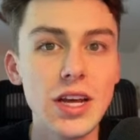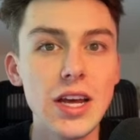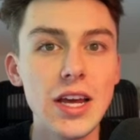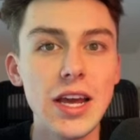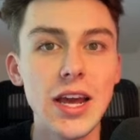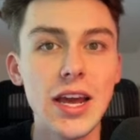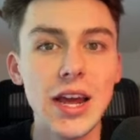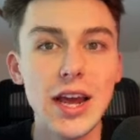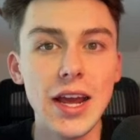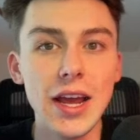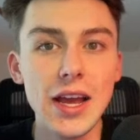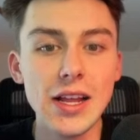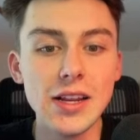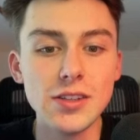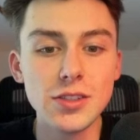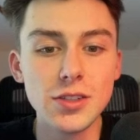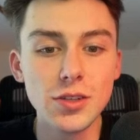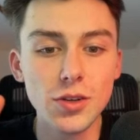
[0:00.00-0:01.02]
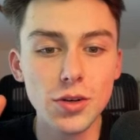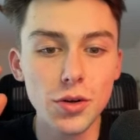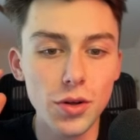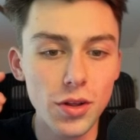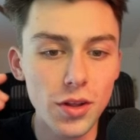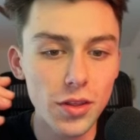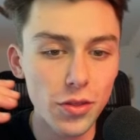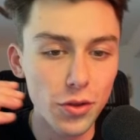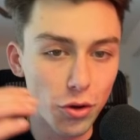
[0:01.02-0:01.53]
And
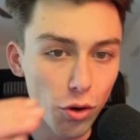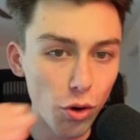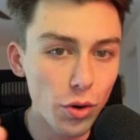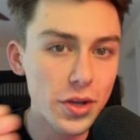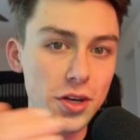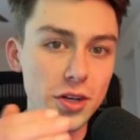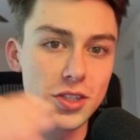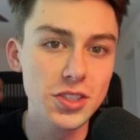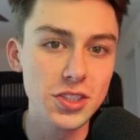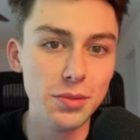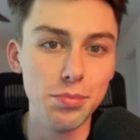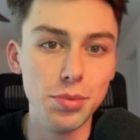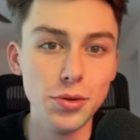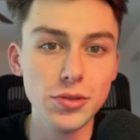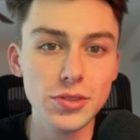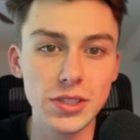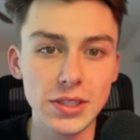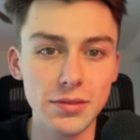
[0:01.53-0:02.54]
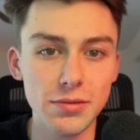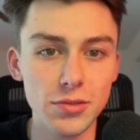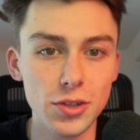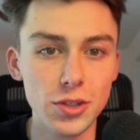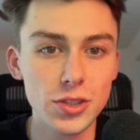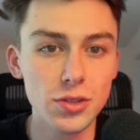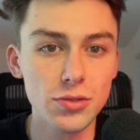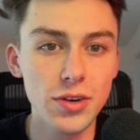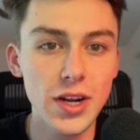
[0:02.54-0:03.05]
the goal here is to boost the
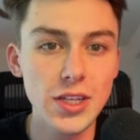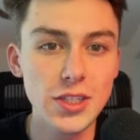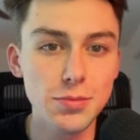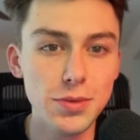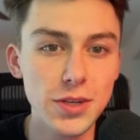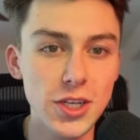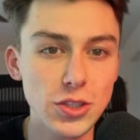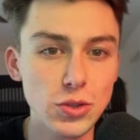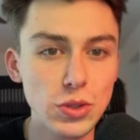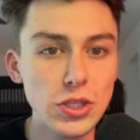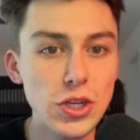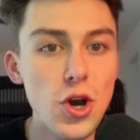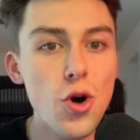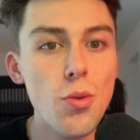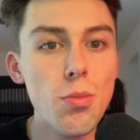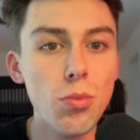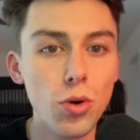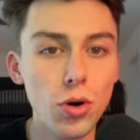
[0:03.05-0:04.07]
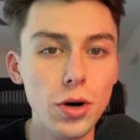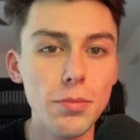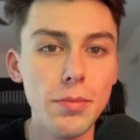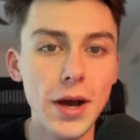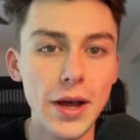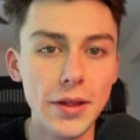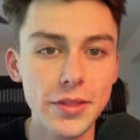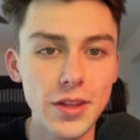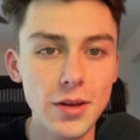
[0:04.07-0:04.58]
conversion rates because we know more
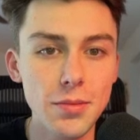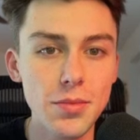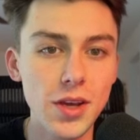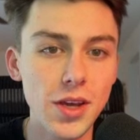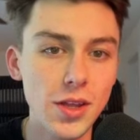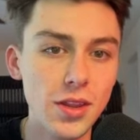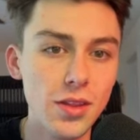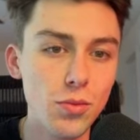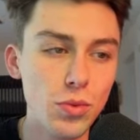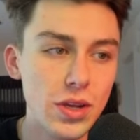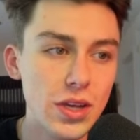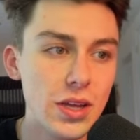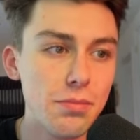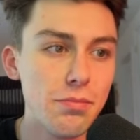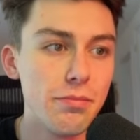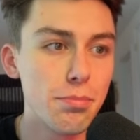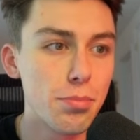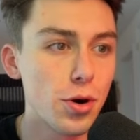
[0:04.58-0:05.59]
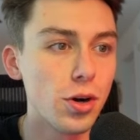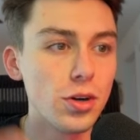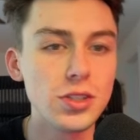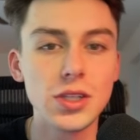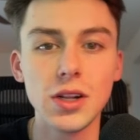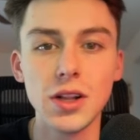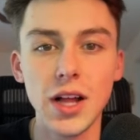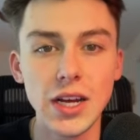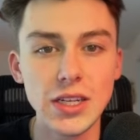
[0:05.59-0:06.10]
about them and we can
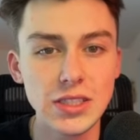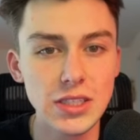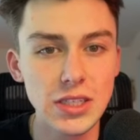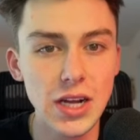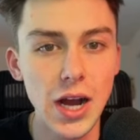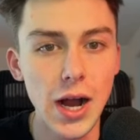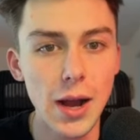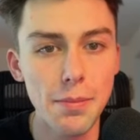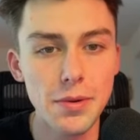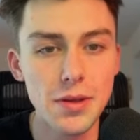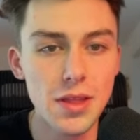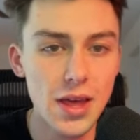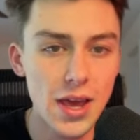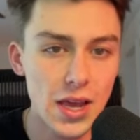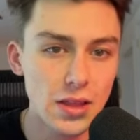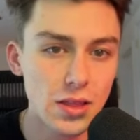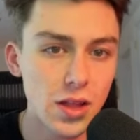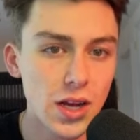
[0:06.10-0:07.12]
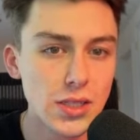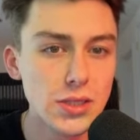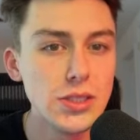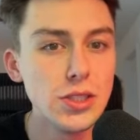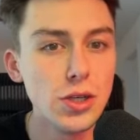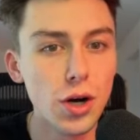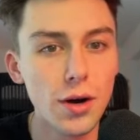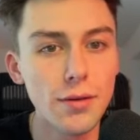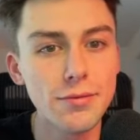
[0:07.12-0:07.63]
personalize the copy, the headlines, the
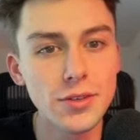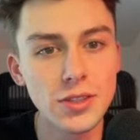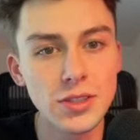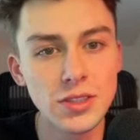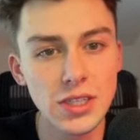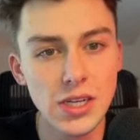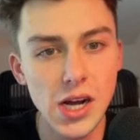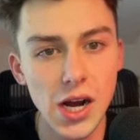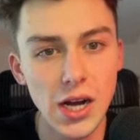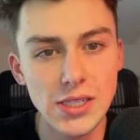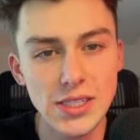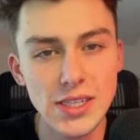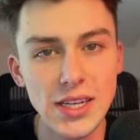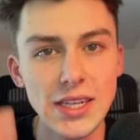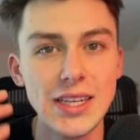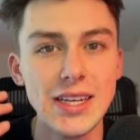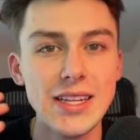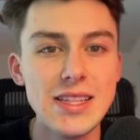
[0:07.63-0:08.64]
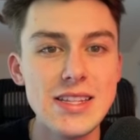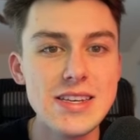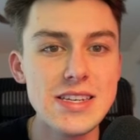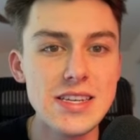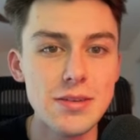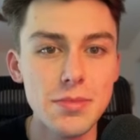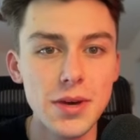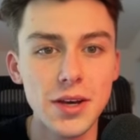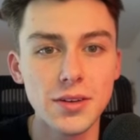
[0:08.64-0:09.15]
offers, the content in the
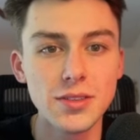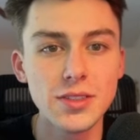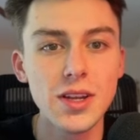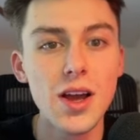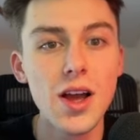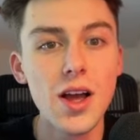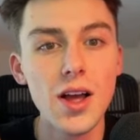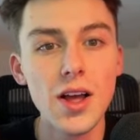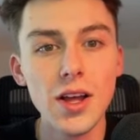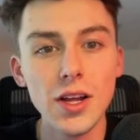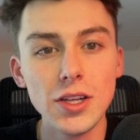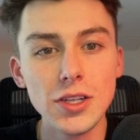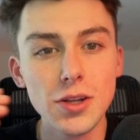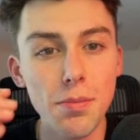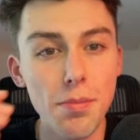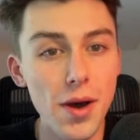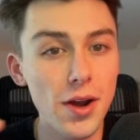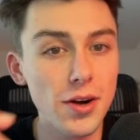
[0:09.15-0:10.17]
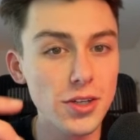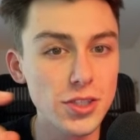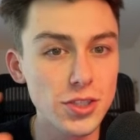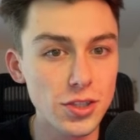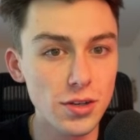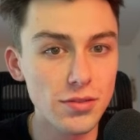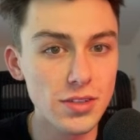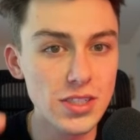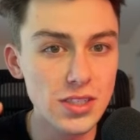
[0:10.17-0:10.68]
emails to better
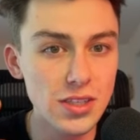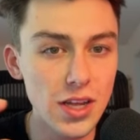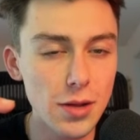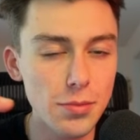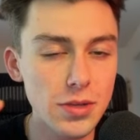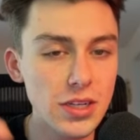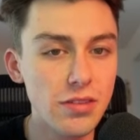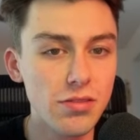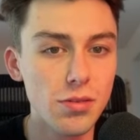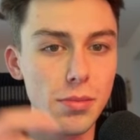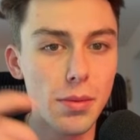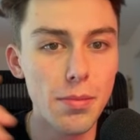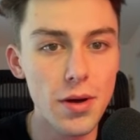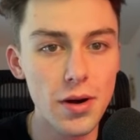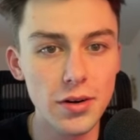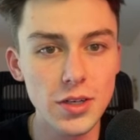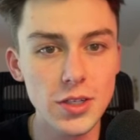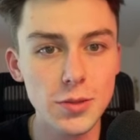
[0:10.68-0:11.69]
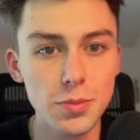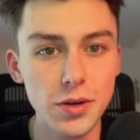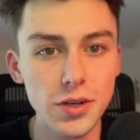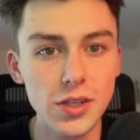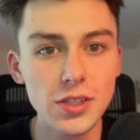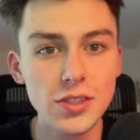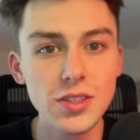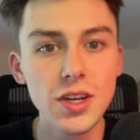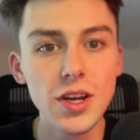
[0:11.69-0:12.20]
service them, to give them a better
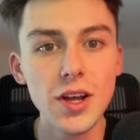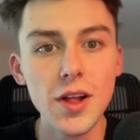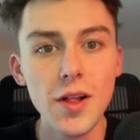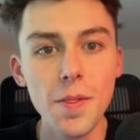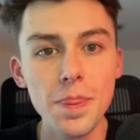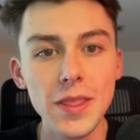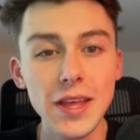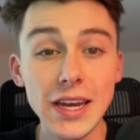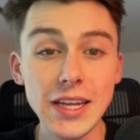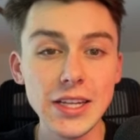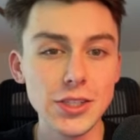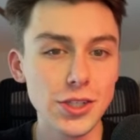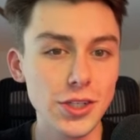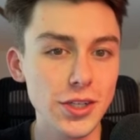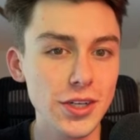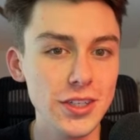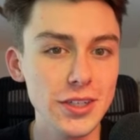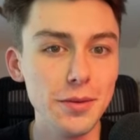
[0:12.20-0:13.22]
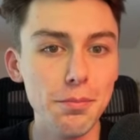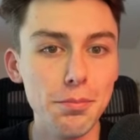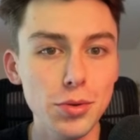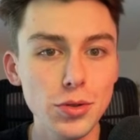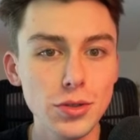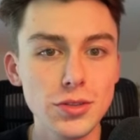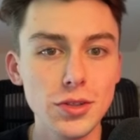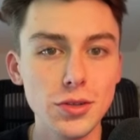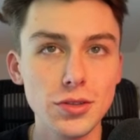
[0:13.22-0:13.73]
experience, and in turn
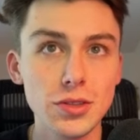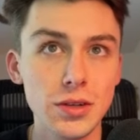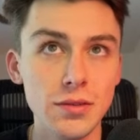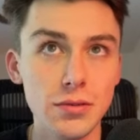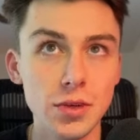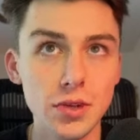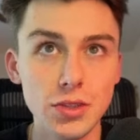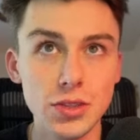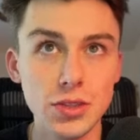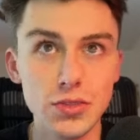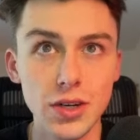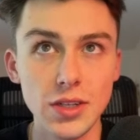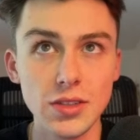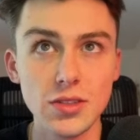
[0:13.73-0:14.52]
boost those conversion rates.